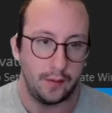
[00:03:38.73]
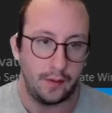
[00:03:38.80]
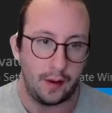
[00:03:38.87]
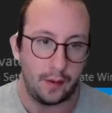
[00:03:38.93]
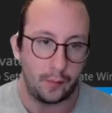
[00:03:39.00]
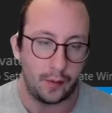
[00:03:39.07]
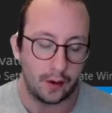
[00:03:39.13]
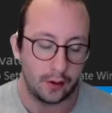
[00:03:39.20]

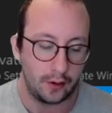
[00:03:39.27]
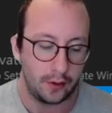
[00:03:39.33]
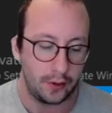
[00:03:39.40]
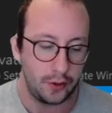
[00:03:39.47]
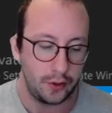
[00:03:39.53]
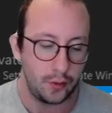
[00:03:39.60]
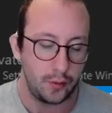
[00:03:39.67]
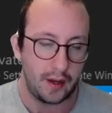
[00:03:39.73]
And we are going to
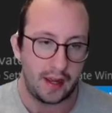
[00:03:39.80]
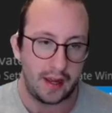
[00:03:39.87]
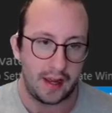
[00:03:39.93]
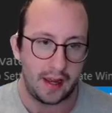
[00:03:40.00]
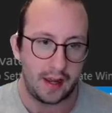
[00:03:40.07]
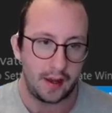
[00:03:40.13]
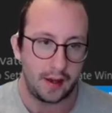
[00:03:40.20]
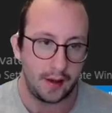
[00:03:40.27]
do
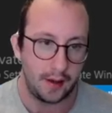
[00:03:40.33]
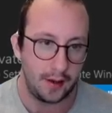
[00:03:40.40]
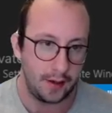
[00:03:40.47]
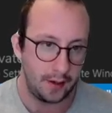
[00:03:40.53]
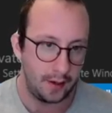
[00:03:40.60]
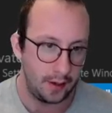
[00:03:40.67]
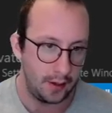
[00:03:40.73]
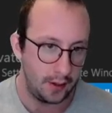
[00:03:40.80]
a
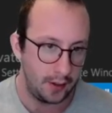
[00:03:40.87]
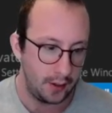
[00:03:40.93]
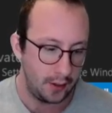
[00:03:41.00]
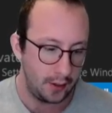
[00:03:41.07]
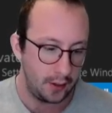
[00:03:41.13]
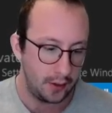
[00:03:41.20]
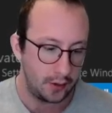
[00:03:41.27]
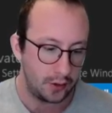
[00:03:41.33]

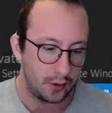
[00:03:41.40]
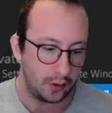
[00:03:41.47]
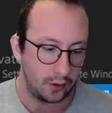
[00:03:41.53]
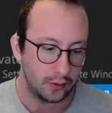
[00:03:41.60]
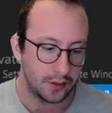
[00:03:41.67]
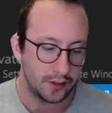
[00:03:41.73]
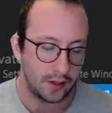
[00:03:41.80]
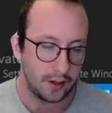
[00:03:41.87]

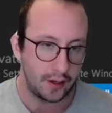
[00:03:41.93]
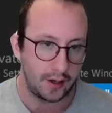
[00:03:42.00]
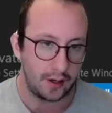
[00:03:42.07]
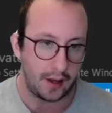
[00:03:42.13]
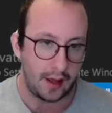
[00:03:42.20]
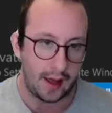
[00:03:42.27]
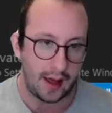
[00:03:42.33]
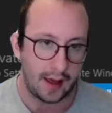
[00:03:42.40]
dollar
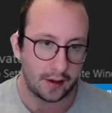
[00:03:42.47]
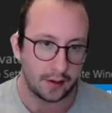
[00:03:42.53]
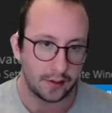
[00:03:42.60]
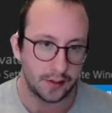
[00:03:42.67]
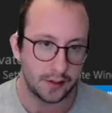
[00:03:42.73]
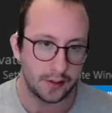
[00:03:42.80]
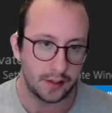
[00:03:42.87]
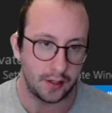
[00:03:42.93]
sign
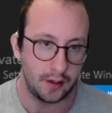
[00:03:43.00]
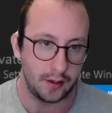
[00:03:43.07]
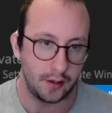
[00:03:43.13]
x